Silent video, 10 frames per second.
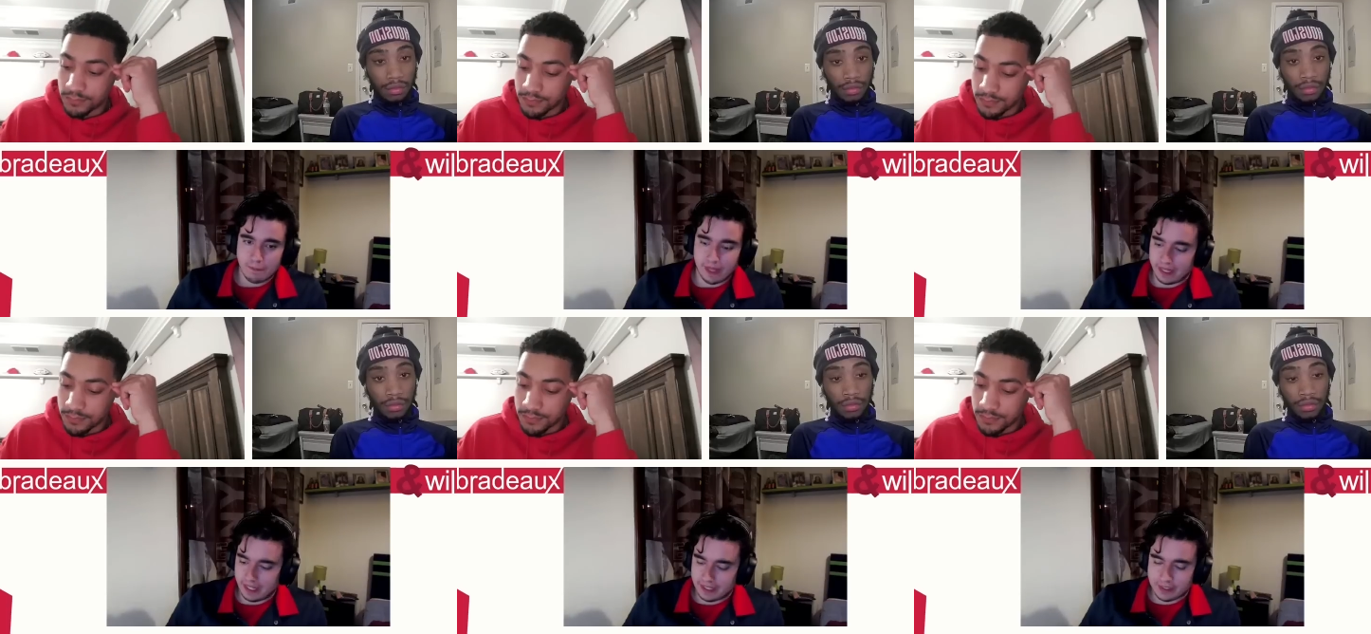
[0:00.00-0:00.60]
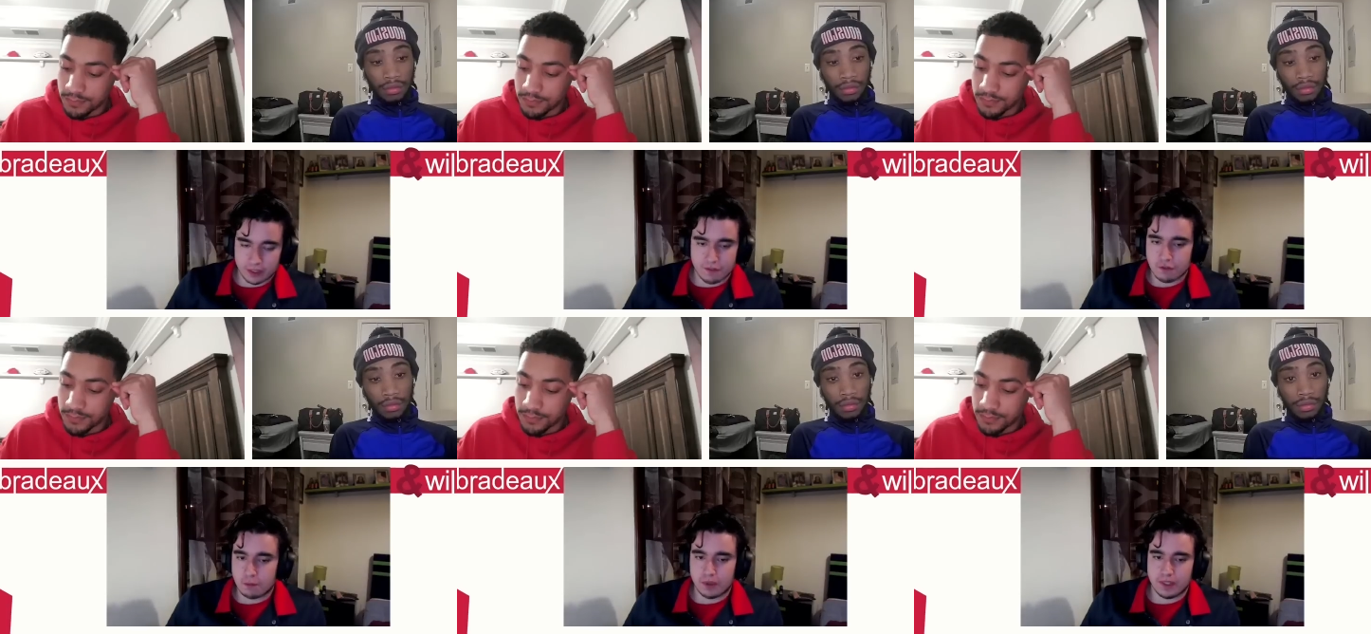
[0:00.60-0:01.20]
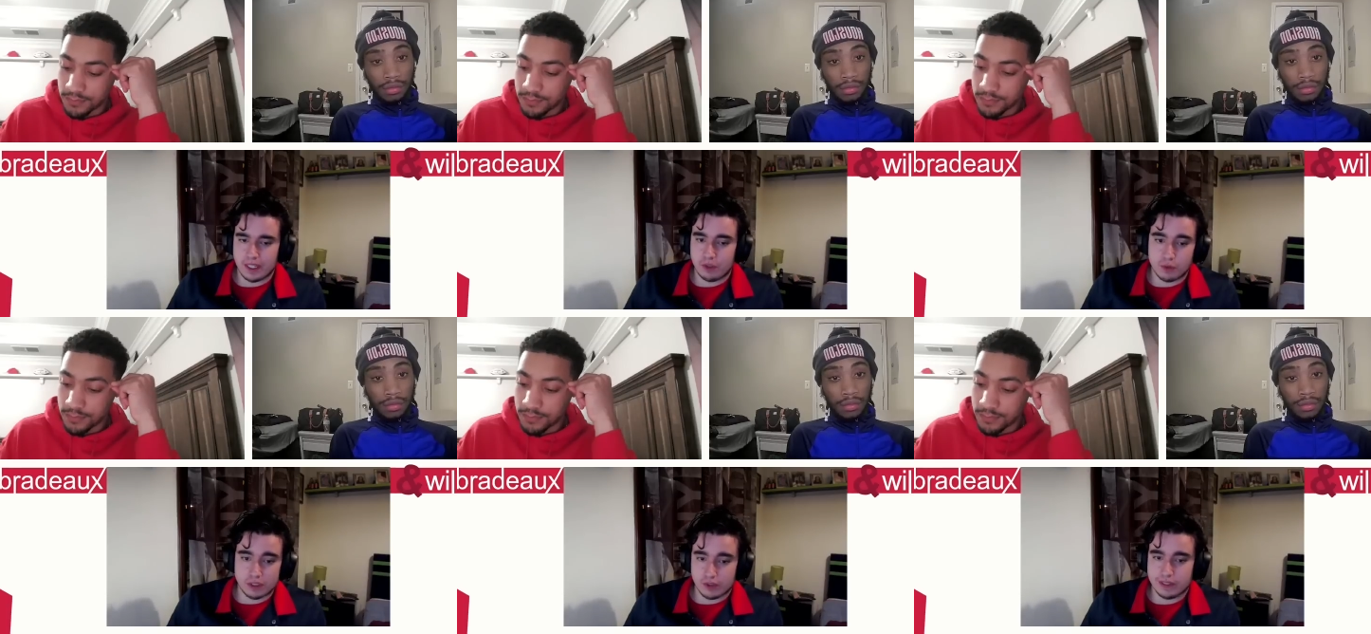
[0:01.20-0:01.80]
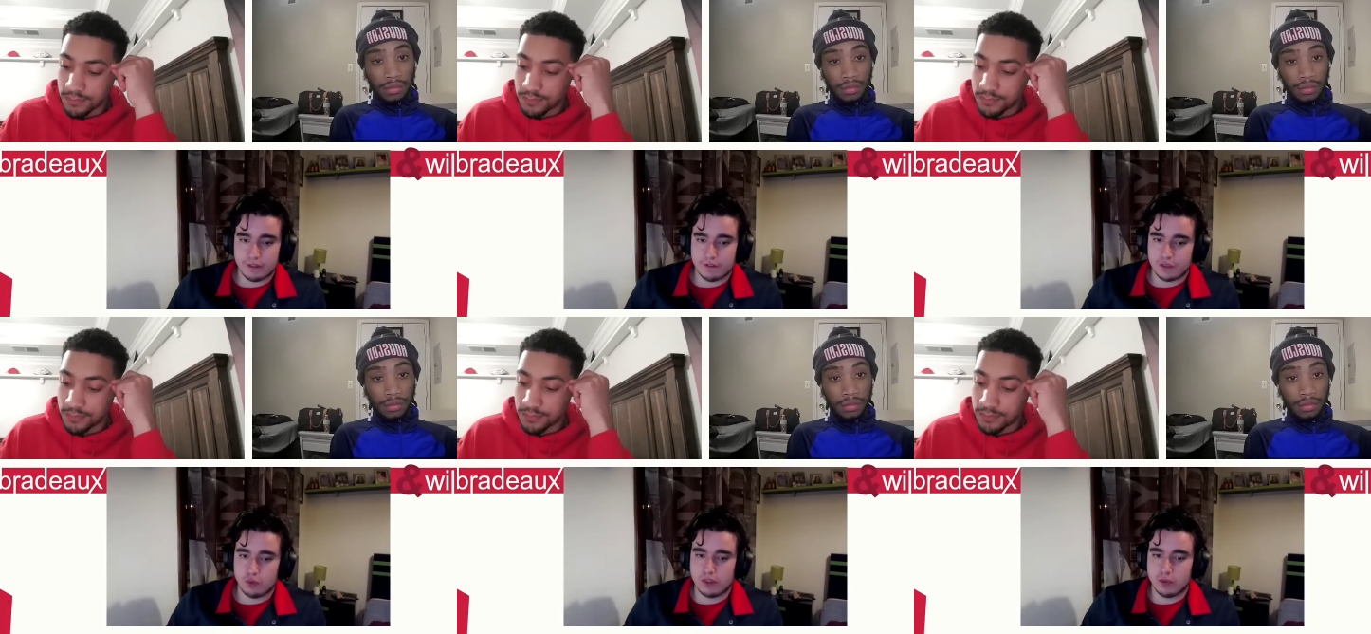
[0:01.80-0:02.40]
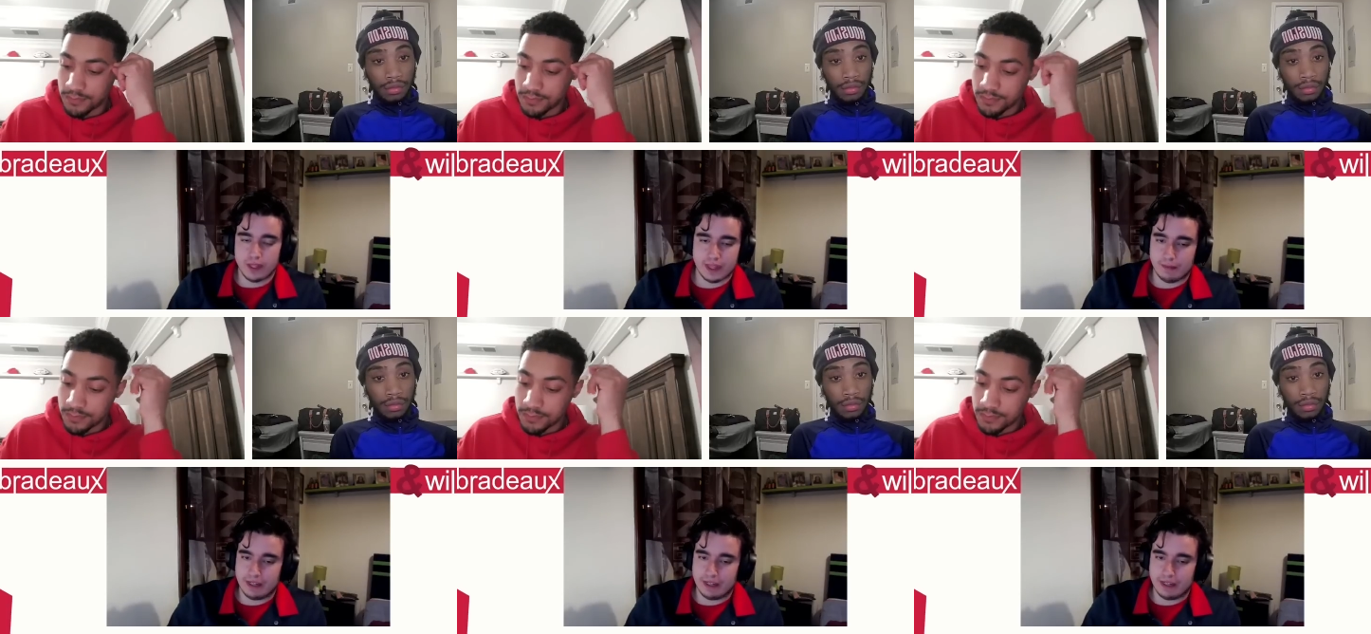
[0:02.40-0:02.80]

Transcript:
Speaker 1: that it's tough to predict what's going to fit well with them.